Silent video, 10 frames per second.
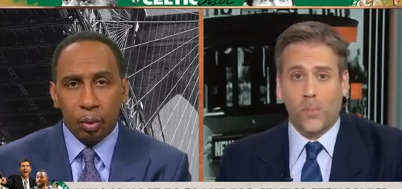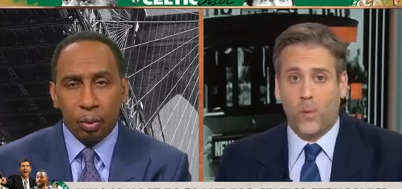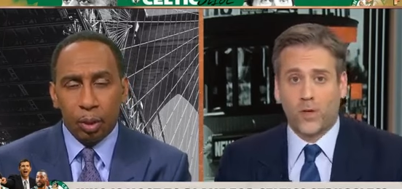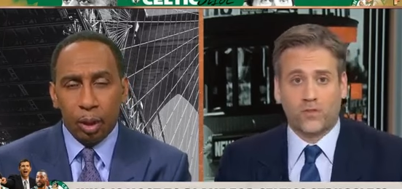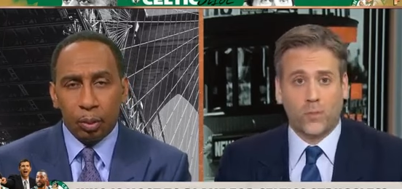
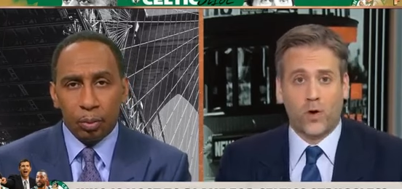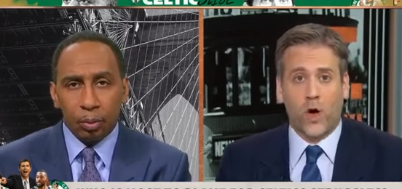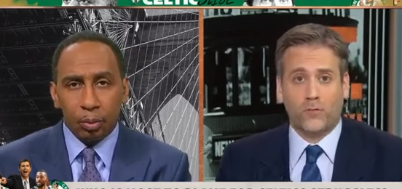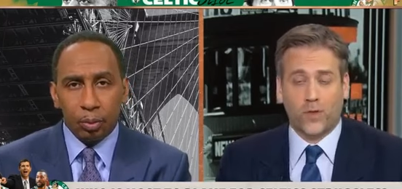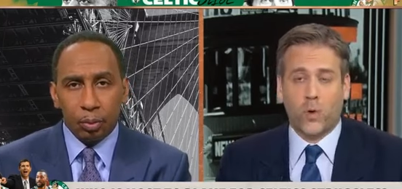Speaker 1: point well, to someone
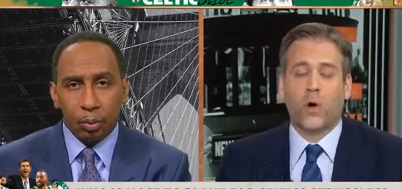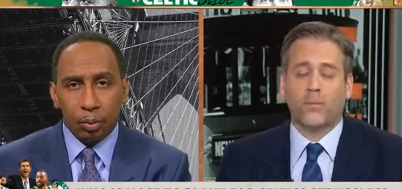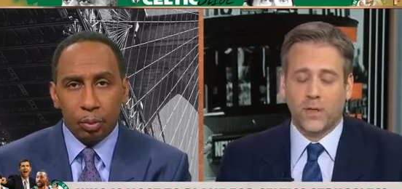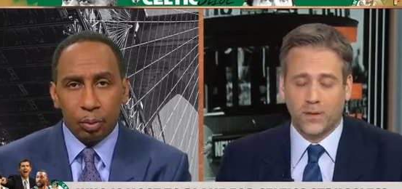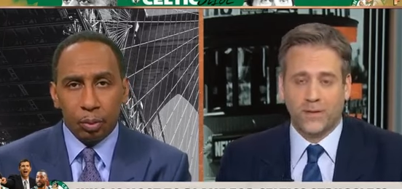off the
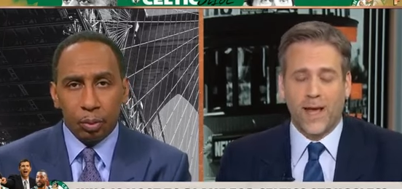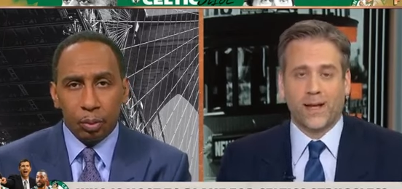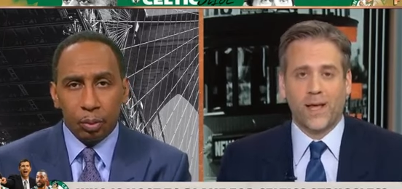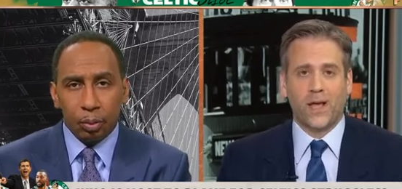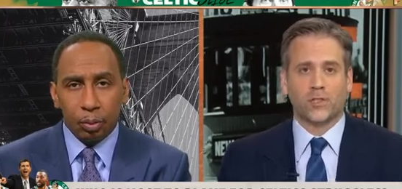
Speaker 2: court,
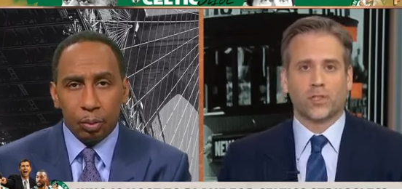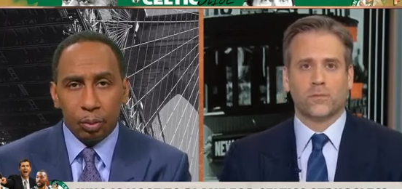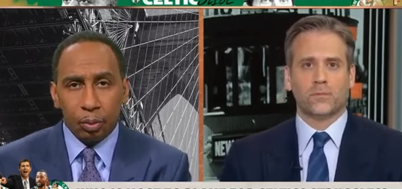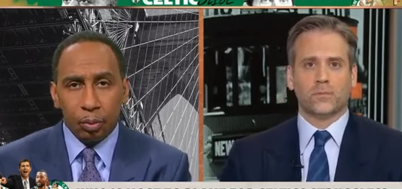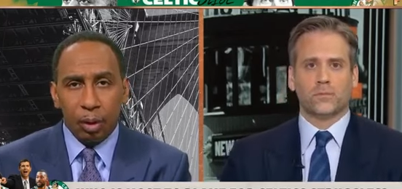Danny Ainge.
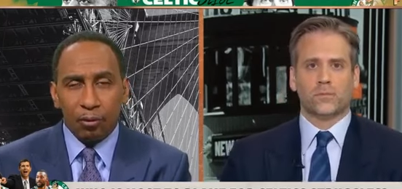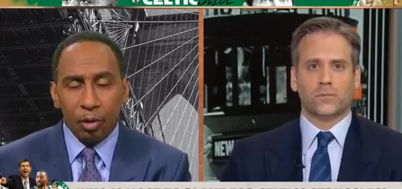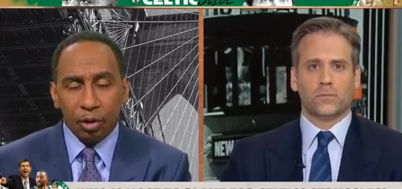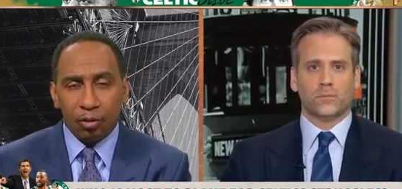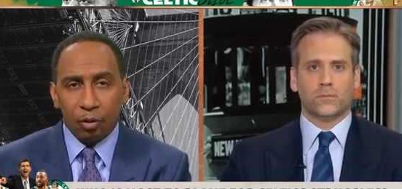Well,
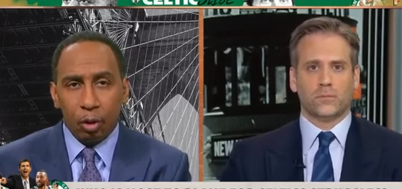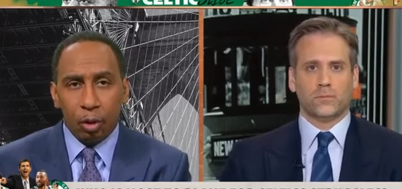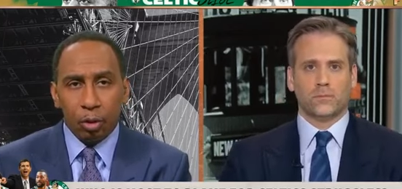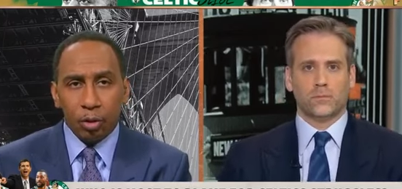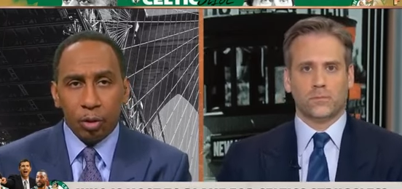first of
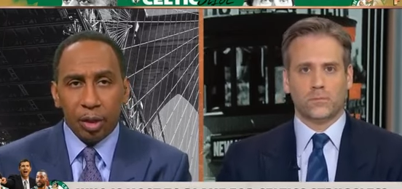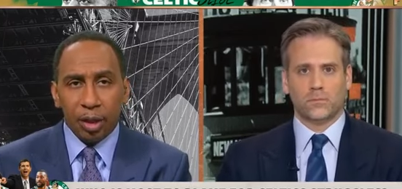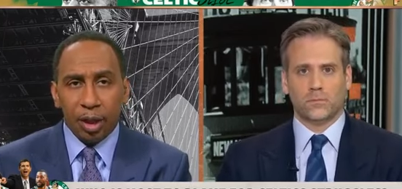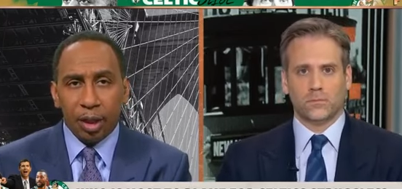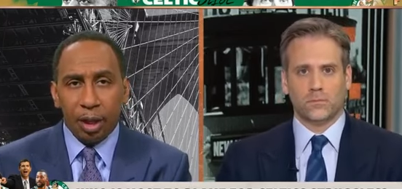all, you can
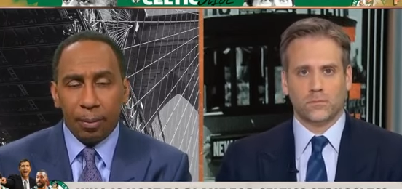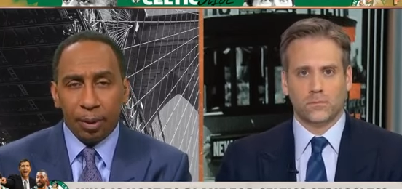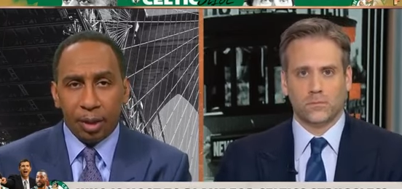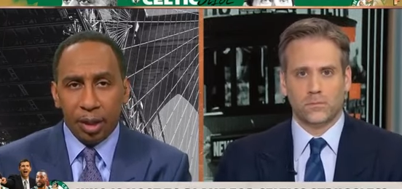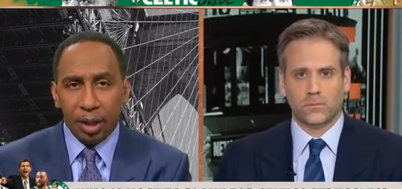look at Kemba.
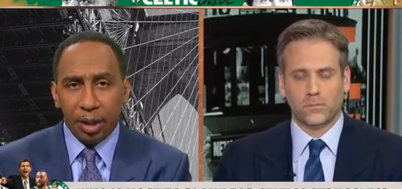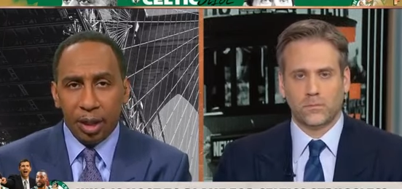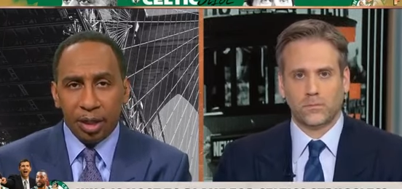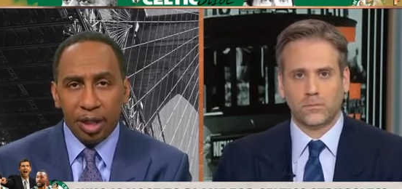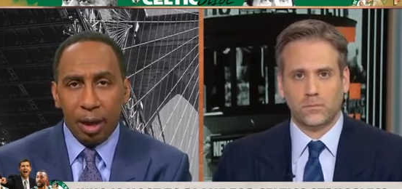Clearly,
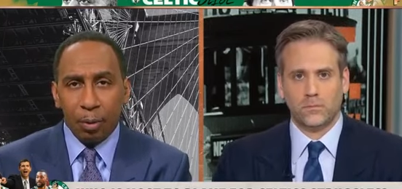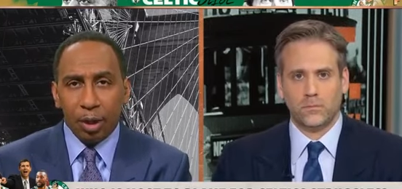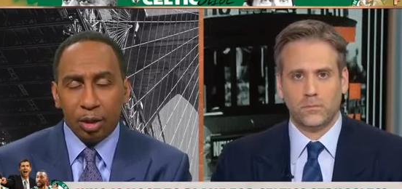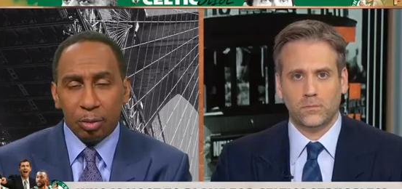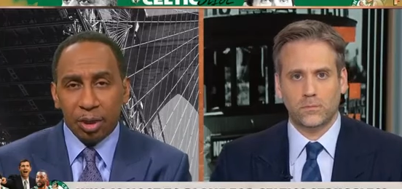he's not
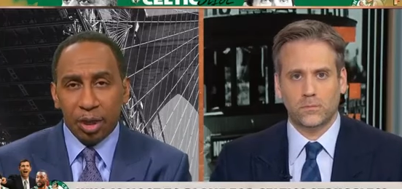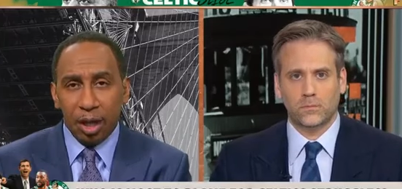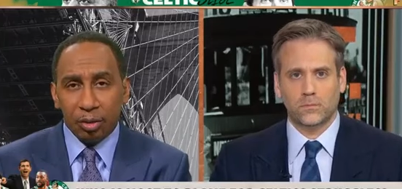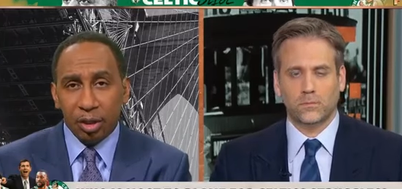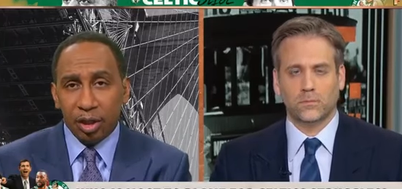100%
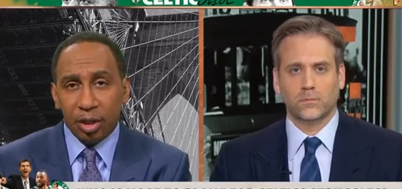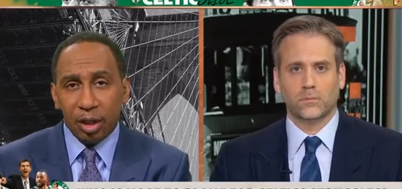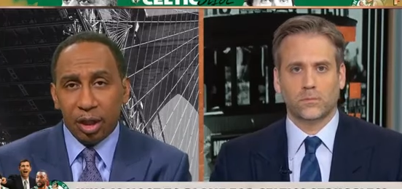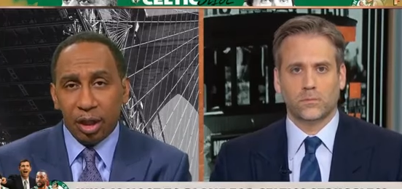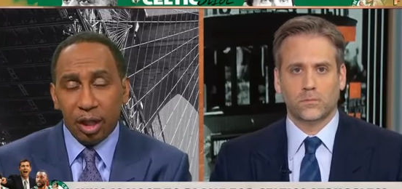healthy. Just
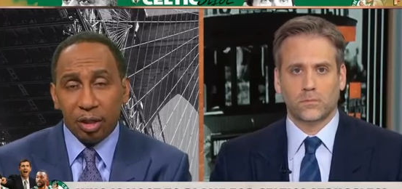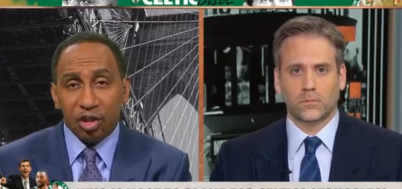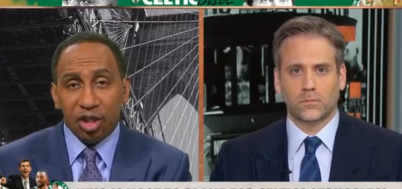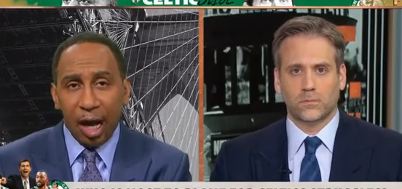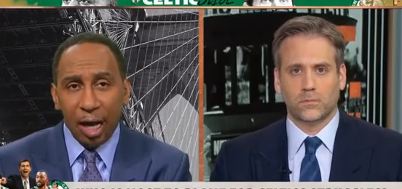looking at his
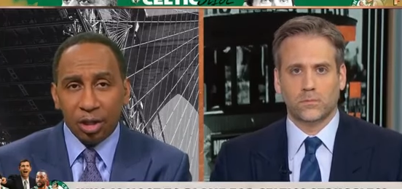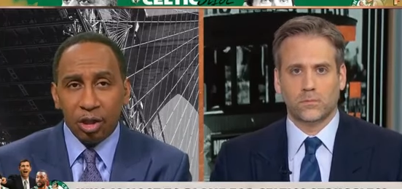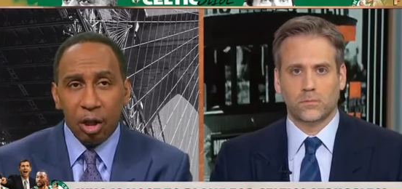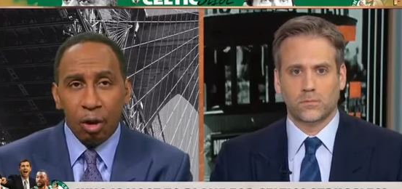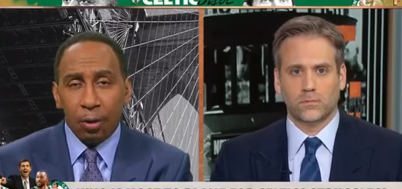shots
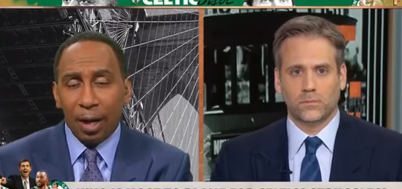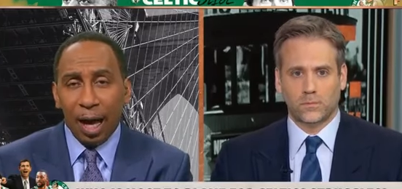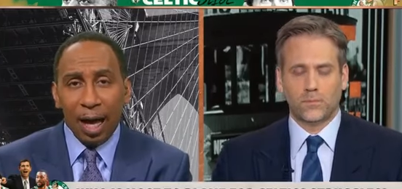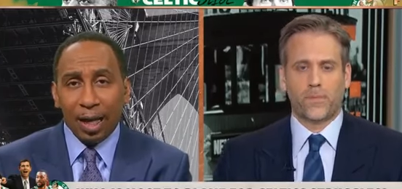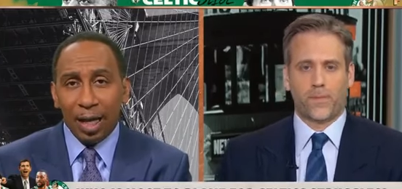on the
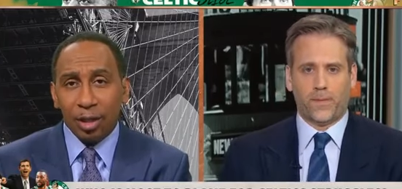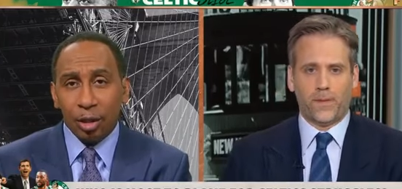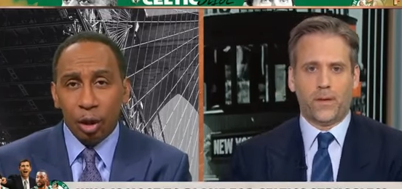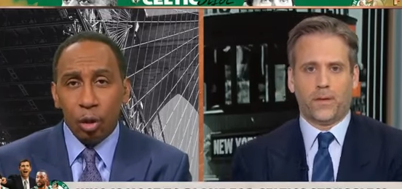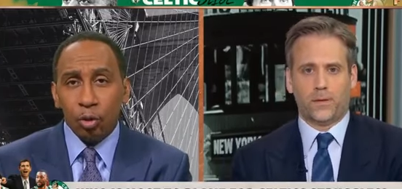highlights
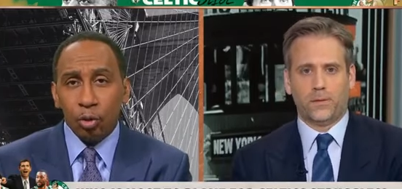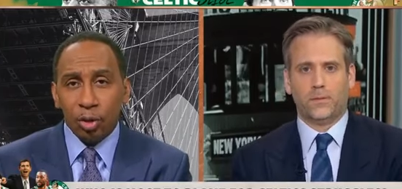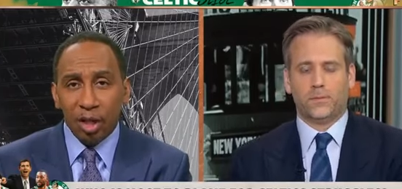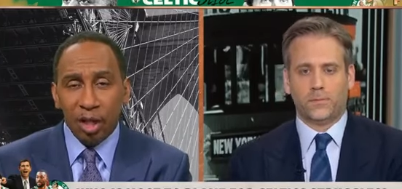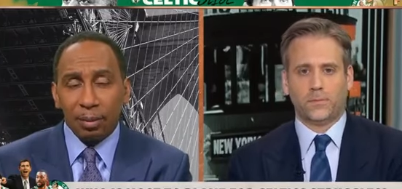alone, you
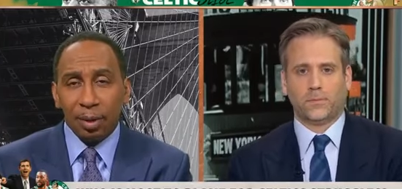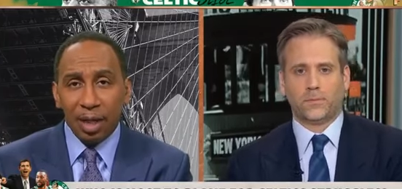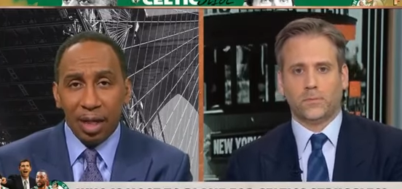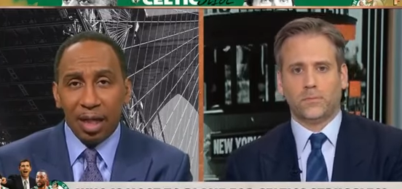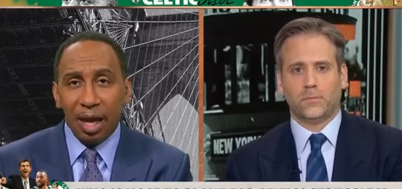see him
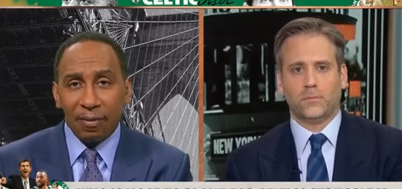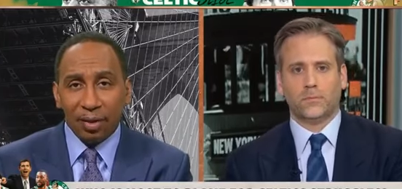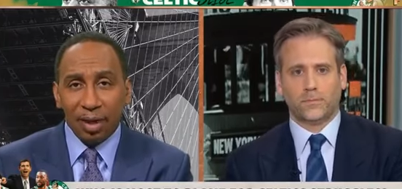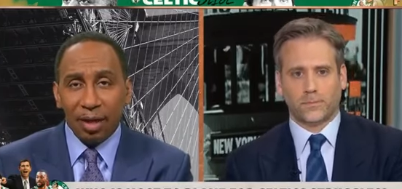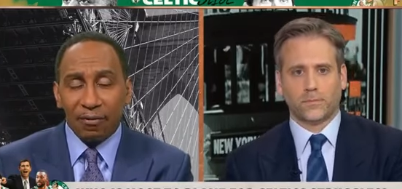leaning
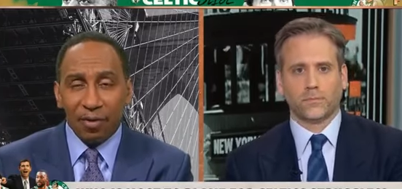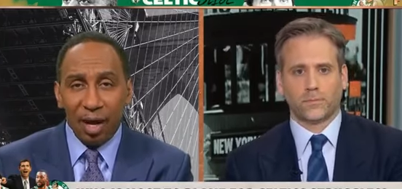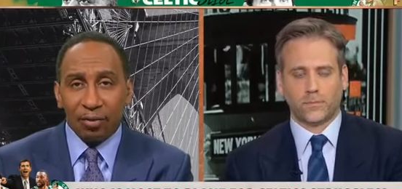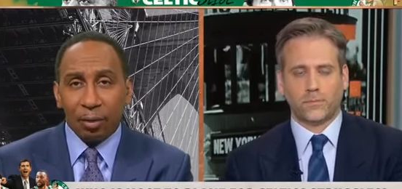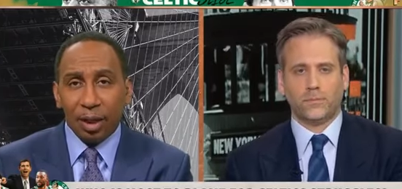heavily and
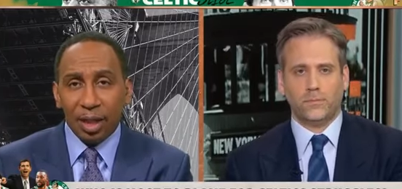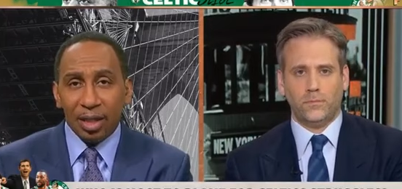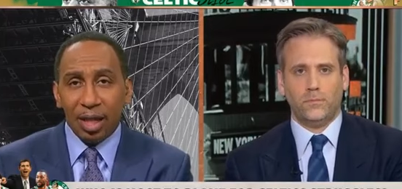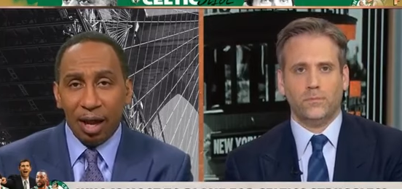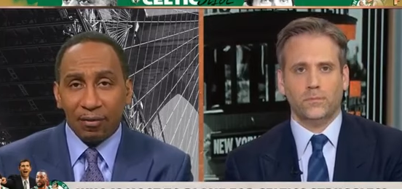favoring his
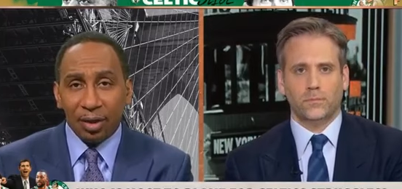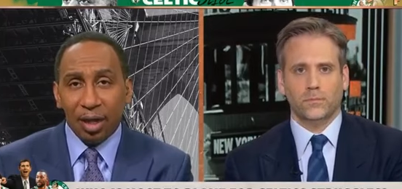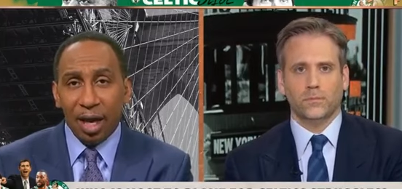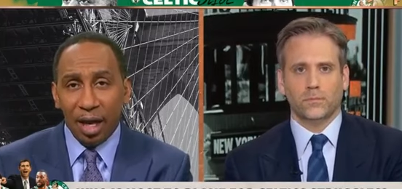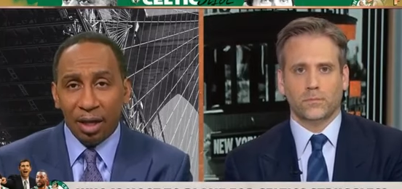left
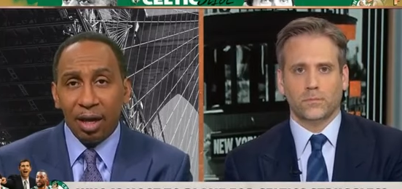leg